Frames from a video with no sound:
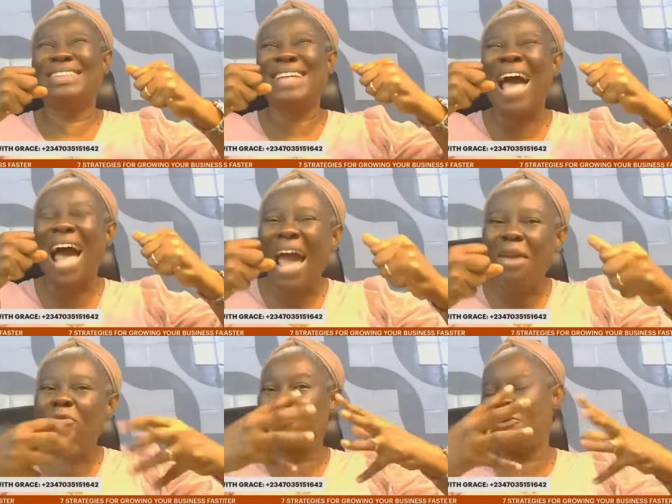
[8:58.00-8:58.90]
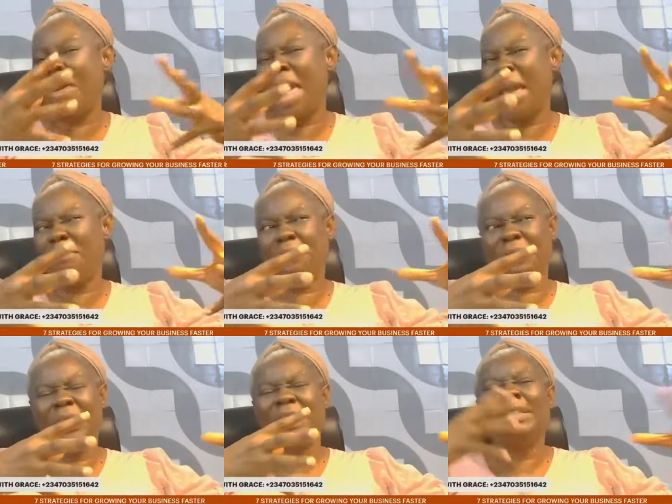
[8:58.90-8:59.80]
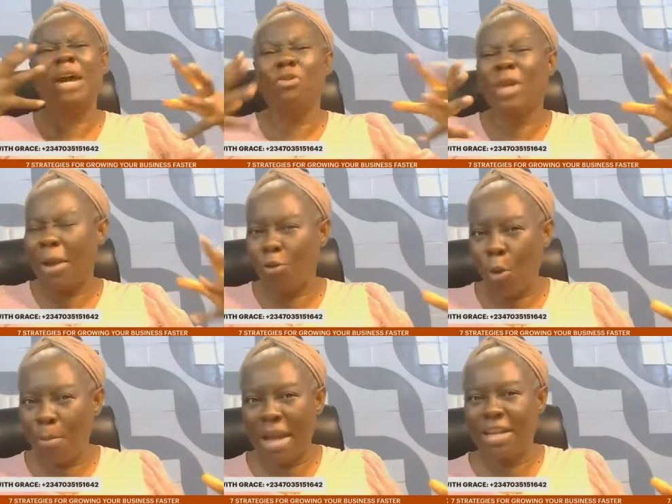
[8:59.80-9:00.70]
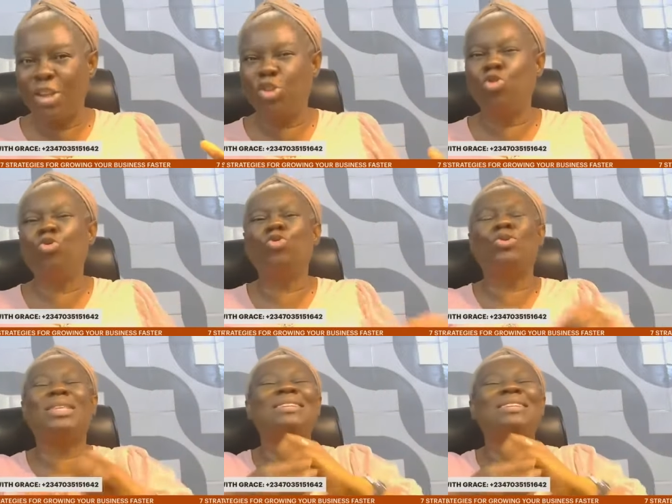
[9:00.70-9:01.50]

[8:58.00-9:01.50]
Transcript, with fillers: time framed that you cannot manage. You do